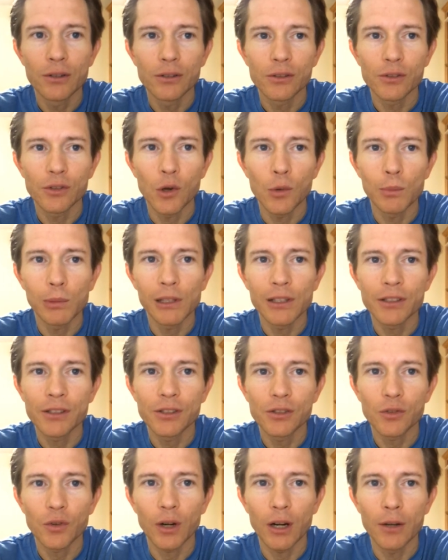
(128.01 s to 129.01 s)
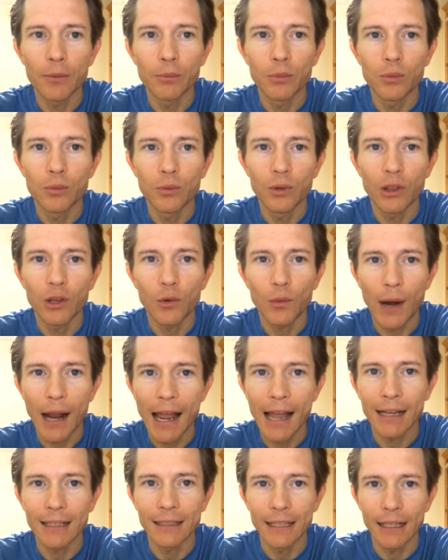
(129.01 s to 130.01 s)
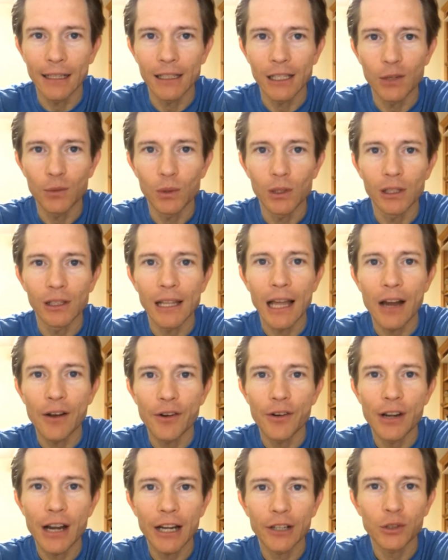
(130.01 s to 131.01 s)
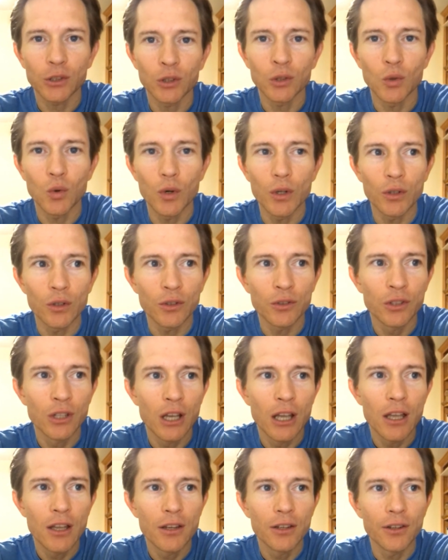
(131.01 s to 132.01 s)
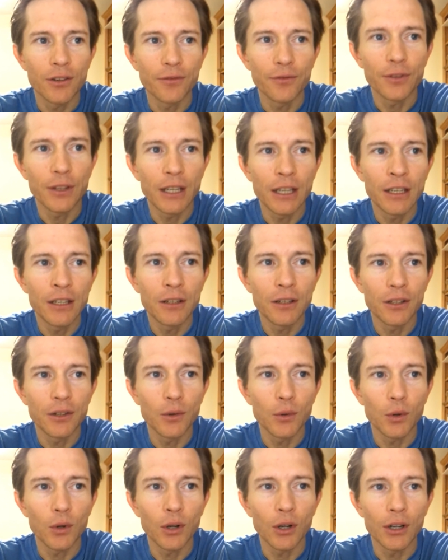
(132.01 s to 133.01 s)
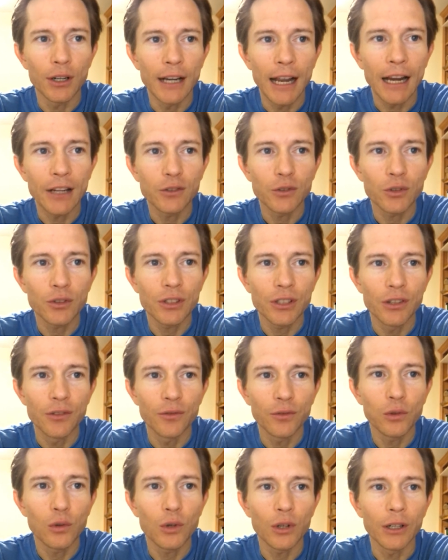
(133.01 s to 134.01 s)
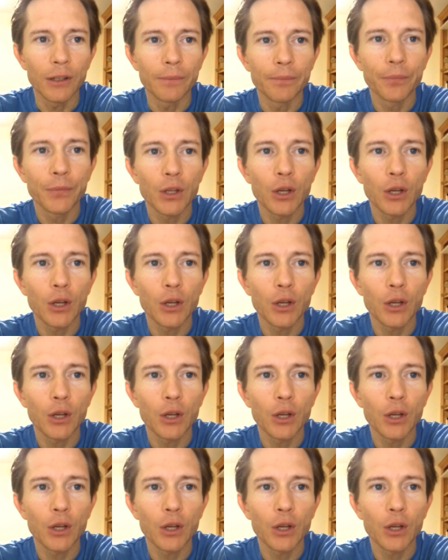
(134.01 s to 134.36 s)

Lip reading: soapless scrub with a rag daily will allow your natural oils to feed your natural skin flora,